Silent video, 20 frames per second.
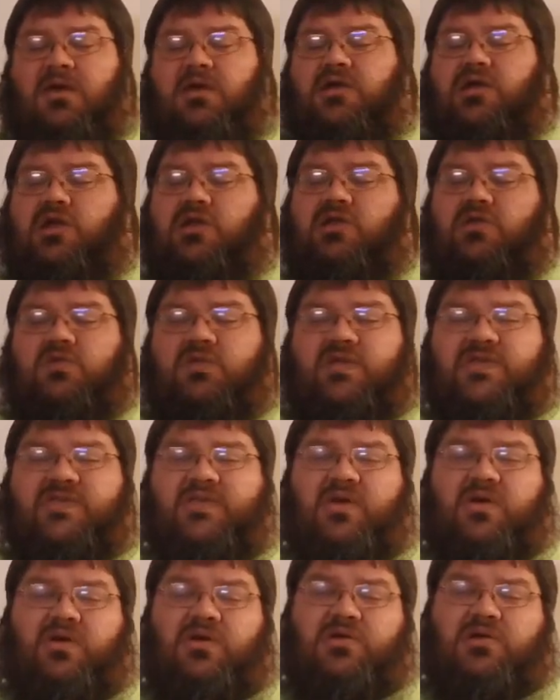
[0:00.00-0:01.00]
You knew the
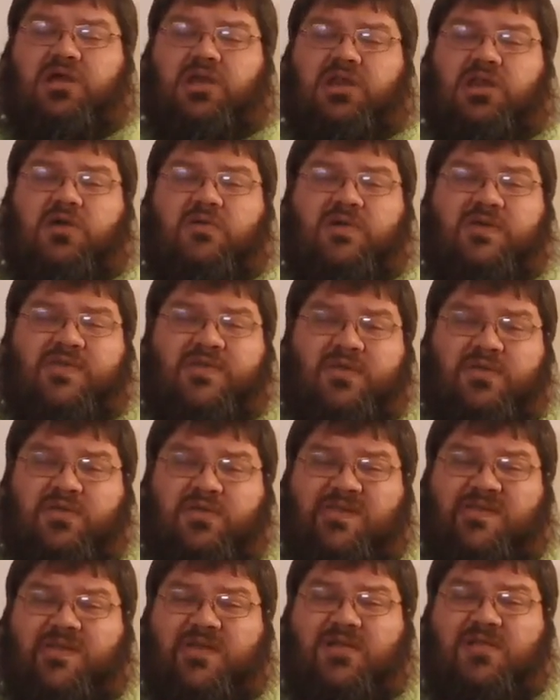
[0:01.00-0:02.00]
song, you knew as soon
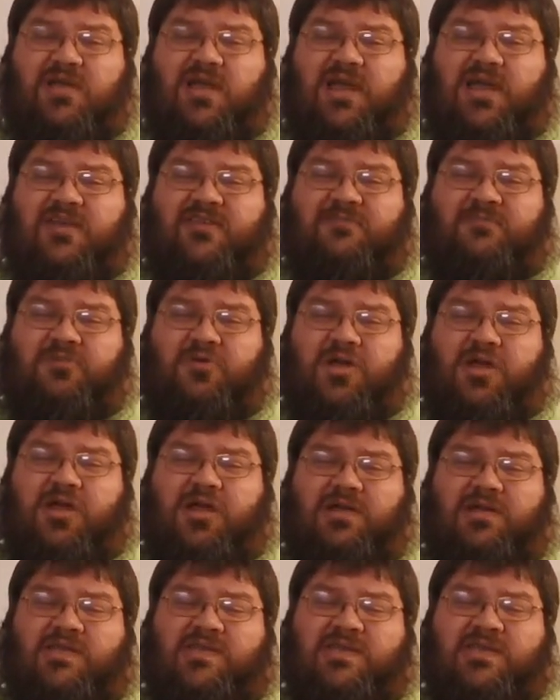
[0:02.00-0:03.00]
as the glass
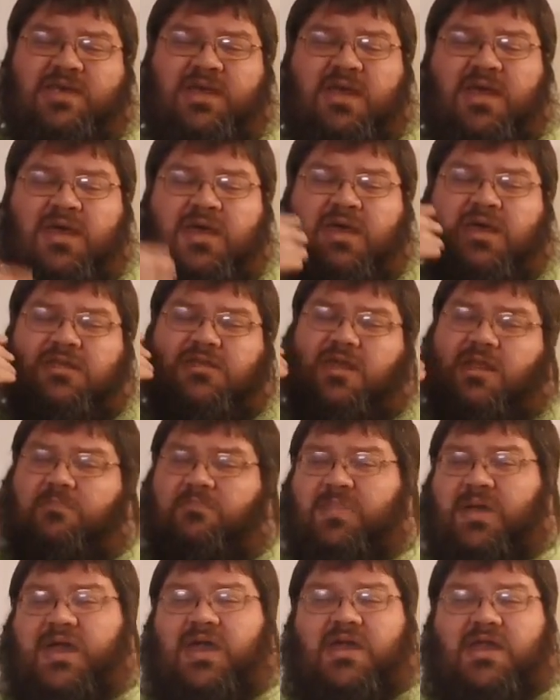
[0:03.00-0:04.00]
breaks that a
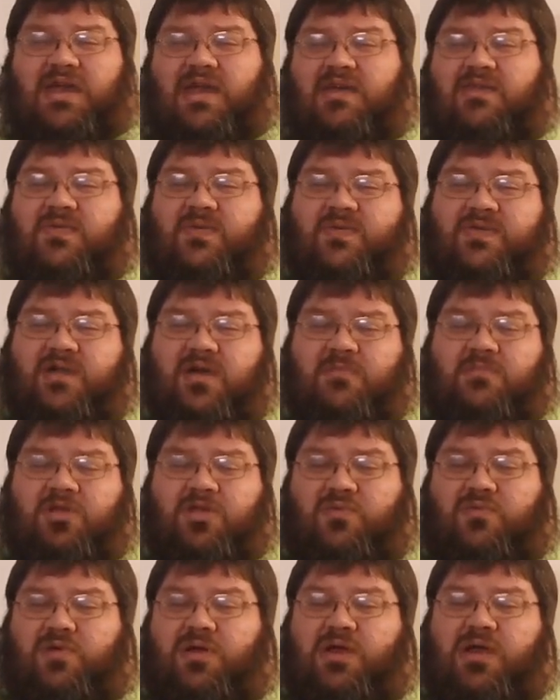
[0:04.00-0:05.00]
badass was coming to
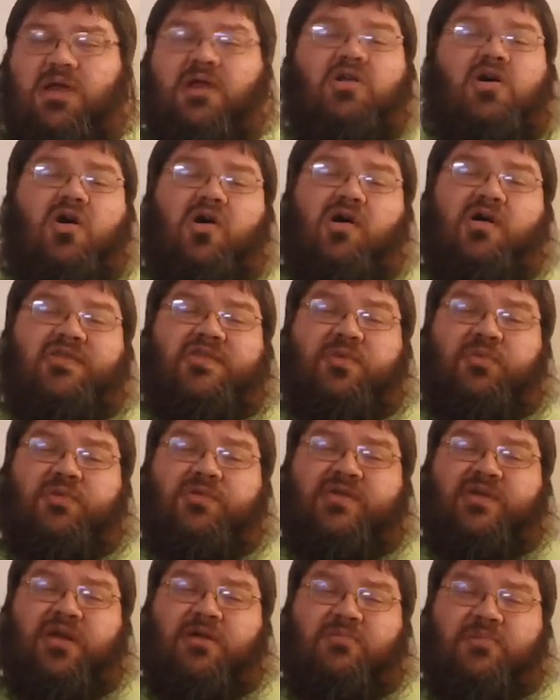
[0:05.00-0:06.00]
the ring and Austin
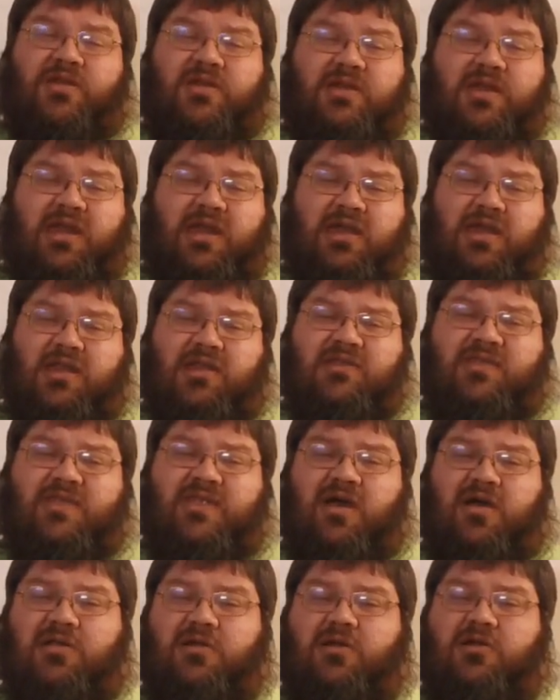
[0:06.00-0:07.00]
was coming to hit a
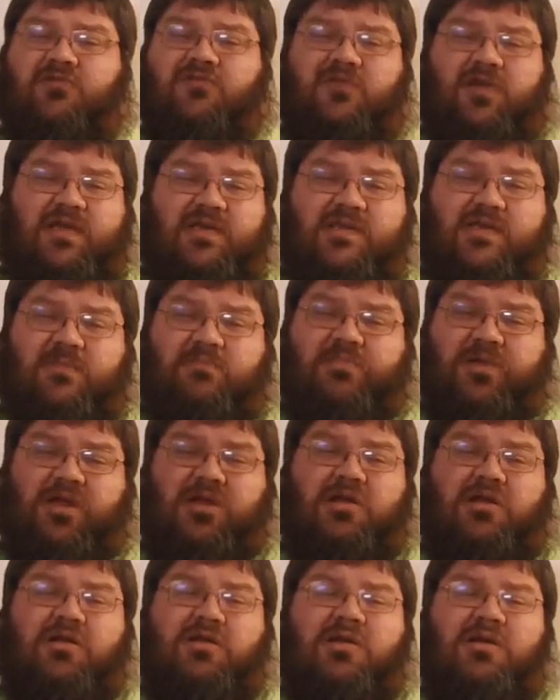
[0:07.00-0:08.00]
stunner, drink some
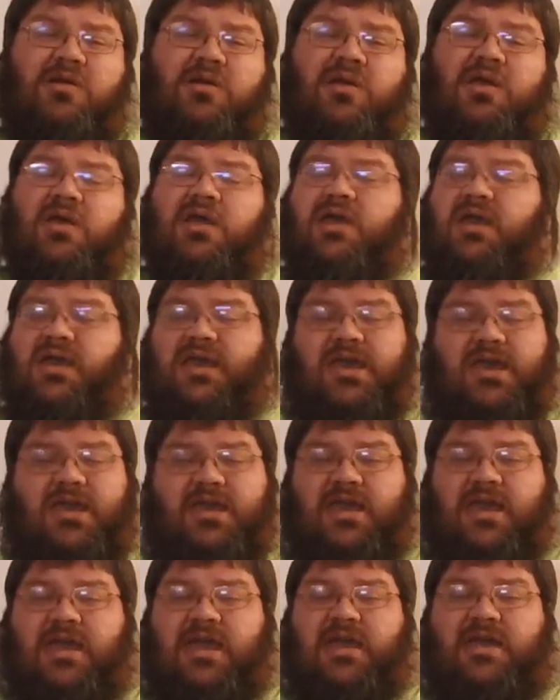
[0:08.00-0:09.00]
beer, and
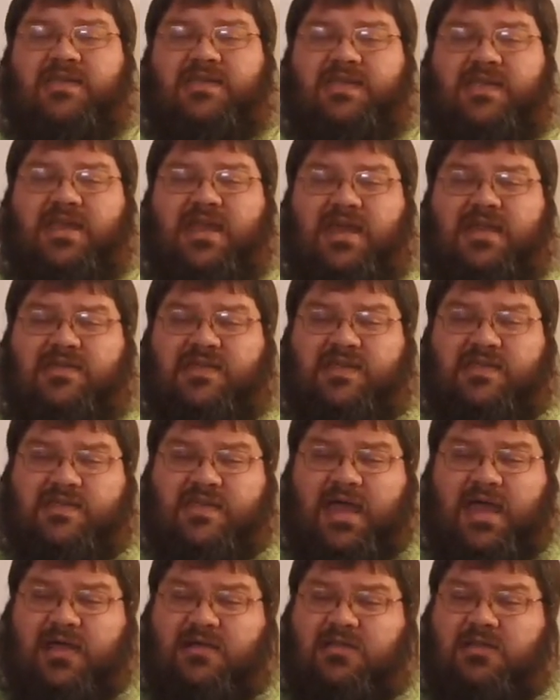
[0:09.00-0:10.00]
kick ass. And that's
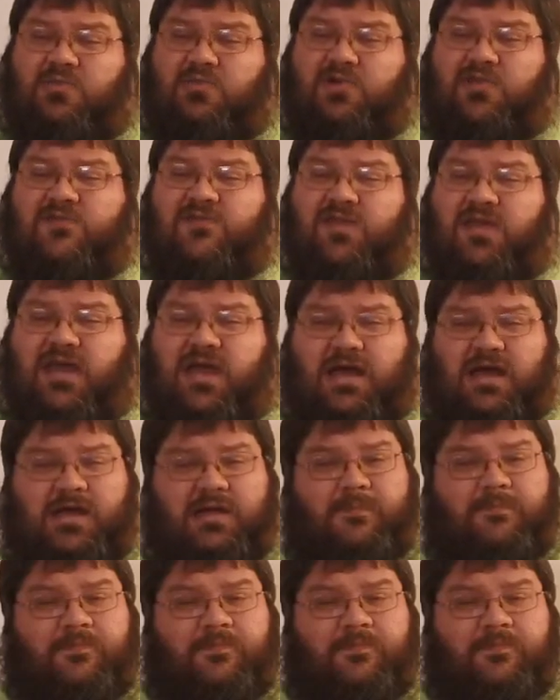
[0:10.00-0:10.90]
exactly what you got.